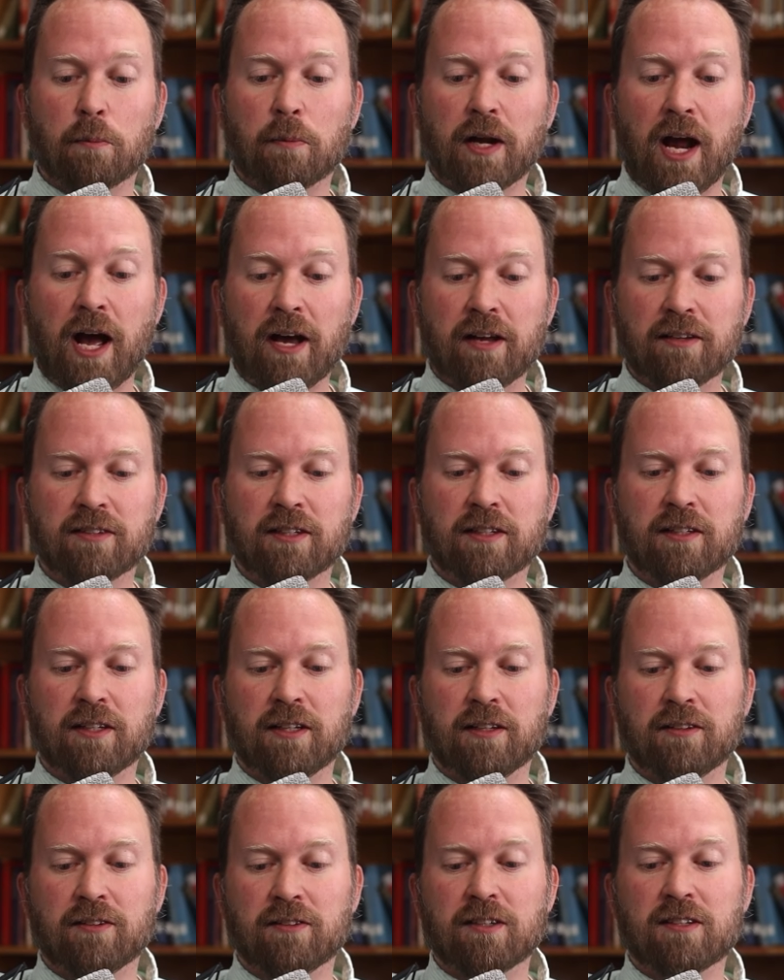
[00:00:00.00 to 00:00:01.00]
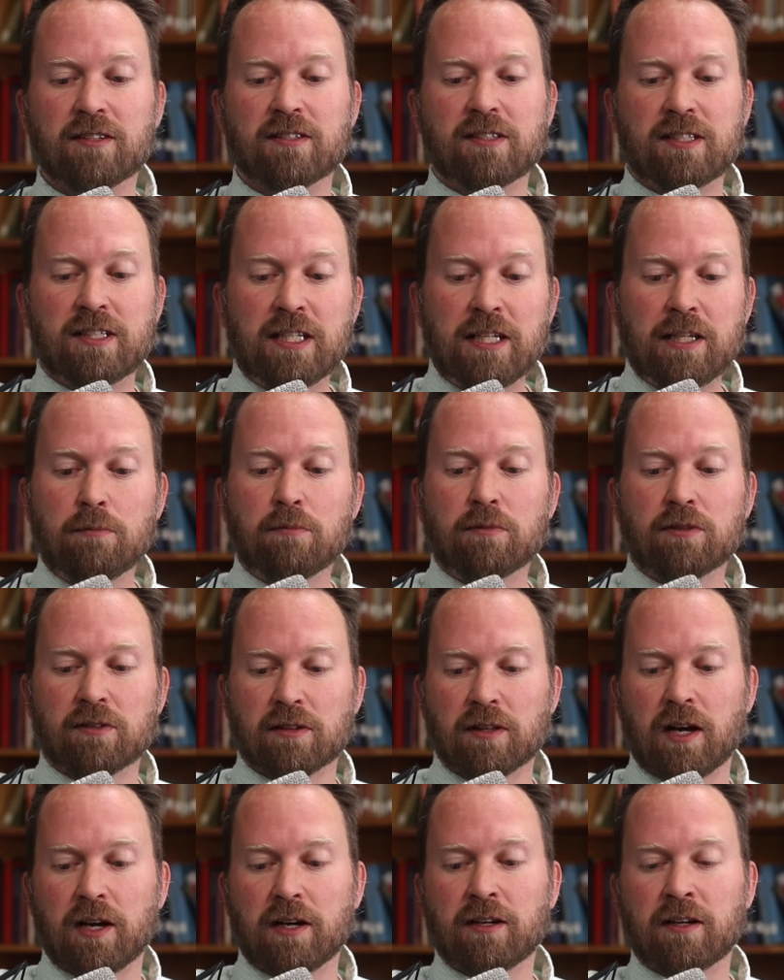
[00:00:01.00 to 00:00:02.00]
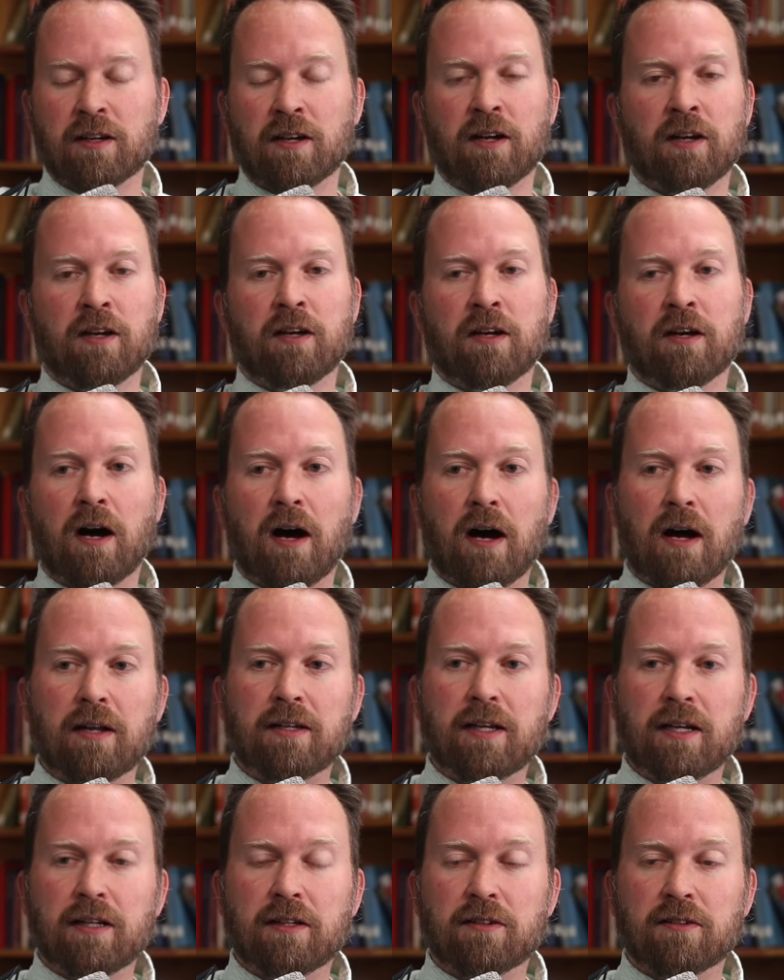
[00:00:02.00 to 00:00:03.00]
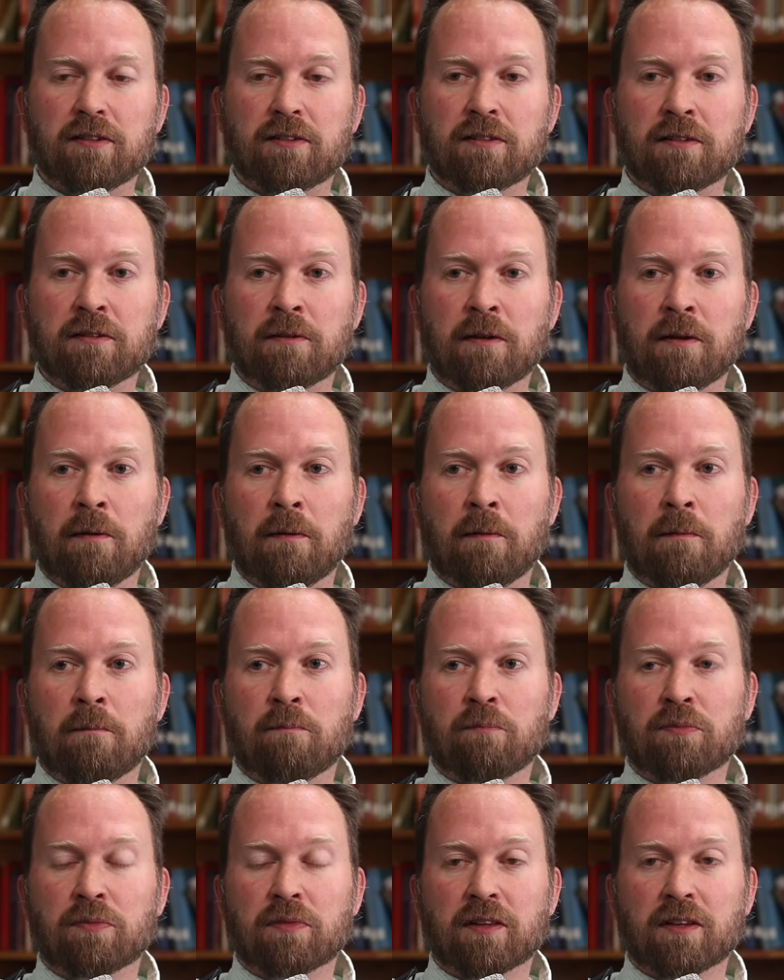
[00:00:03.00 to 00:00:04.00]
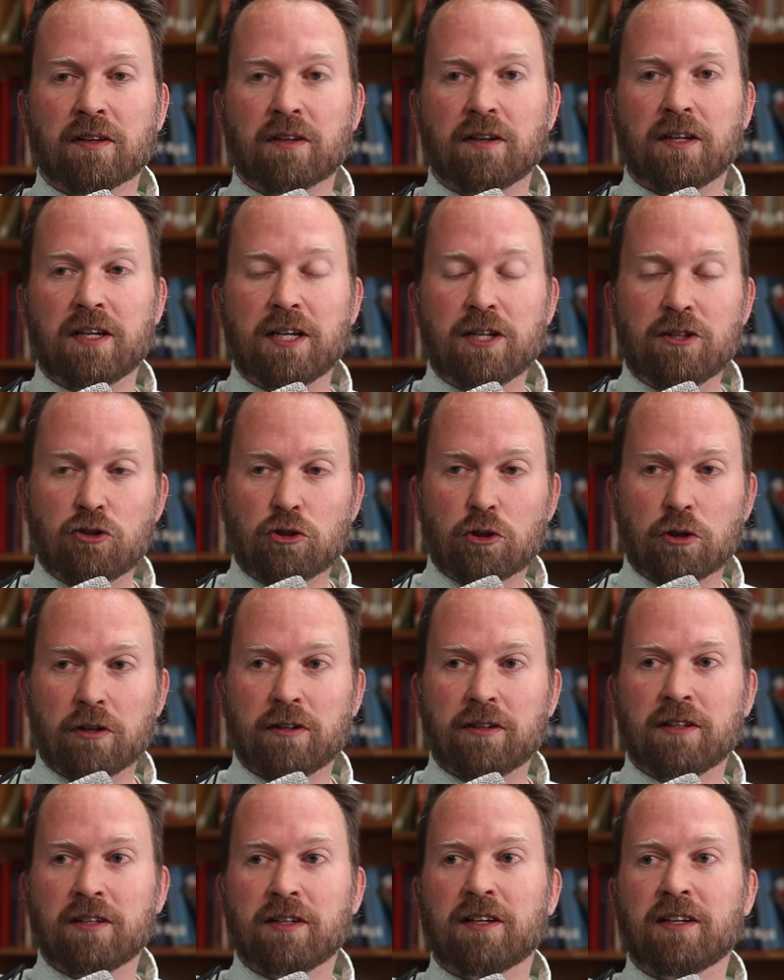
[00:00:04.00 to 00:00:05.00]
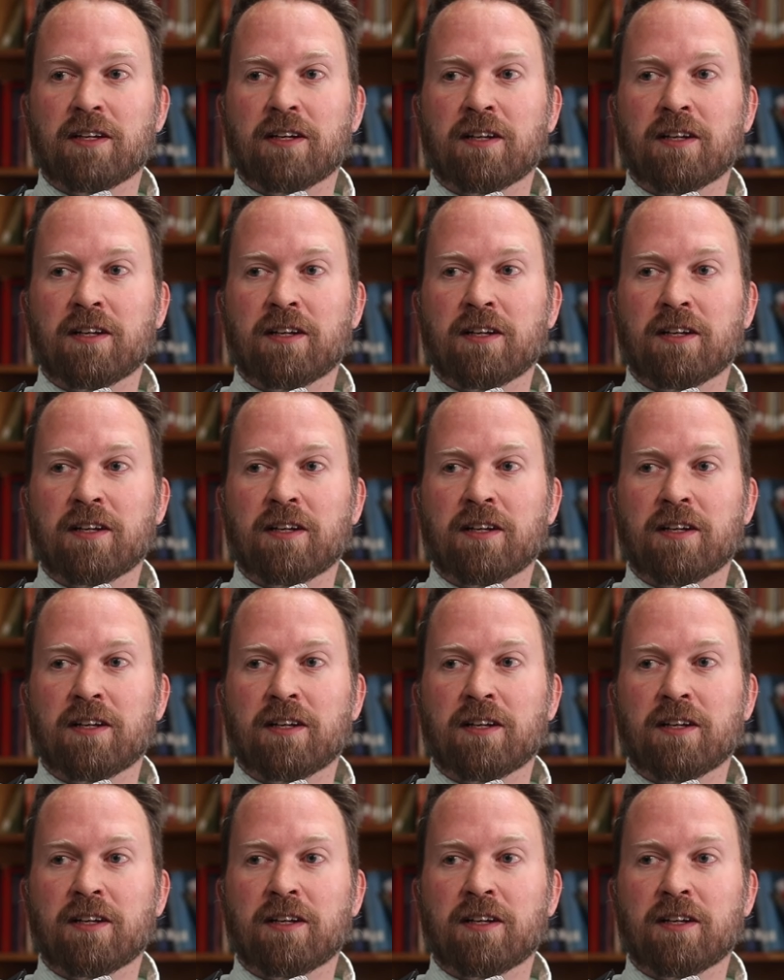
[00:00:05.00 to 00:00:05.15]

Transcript: But as it is, it seems like Ande is injured.